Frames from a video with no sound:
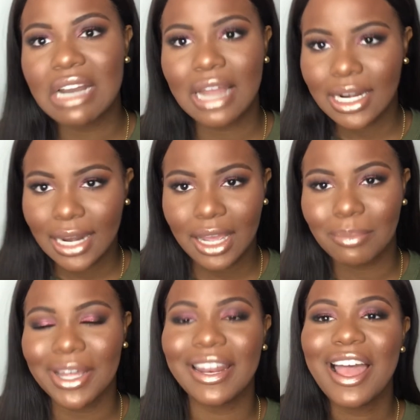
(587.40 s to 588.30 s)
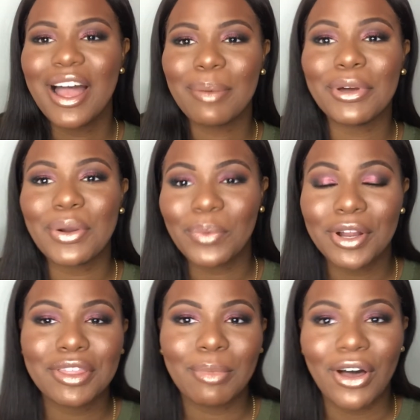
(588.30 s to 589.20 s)
not now, but I'm gonna
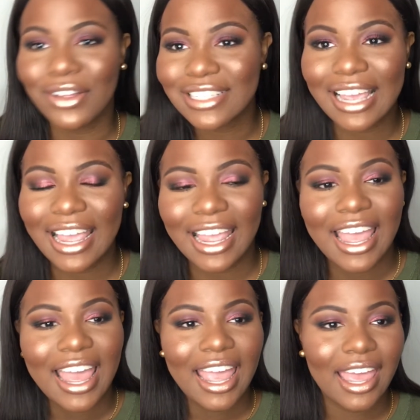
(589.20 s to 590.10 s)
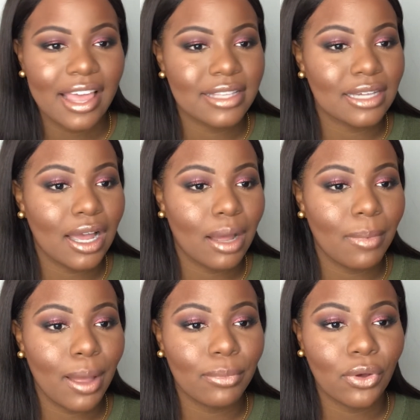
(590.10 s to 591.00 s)
wear them all day, and
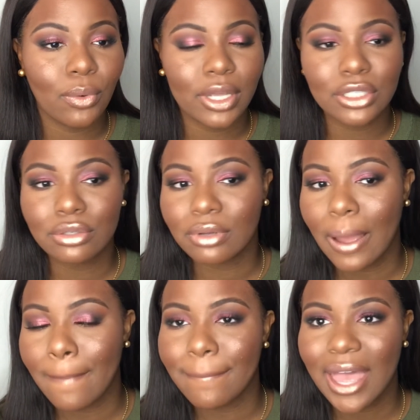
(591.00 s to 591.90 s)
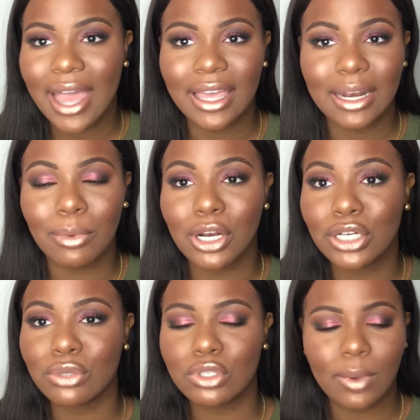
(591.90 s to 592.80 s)
I'm going to come back and I'm gonna
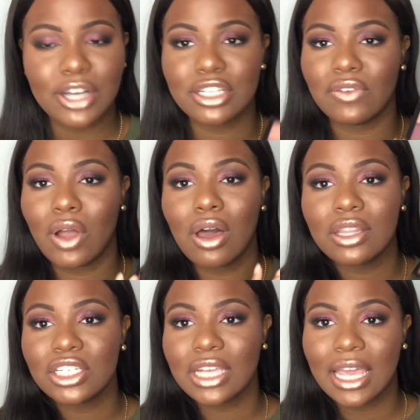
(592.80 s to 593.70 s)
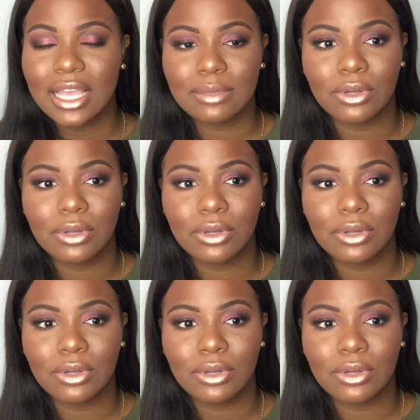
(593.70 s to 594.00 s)
do swatches of all the shades.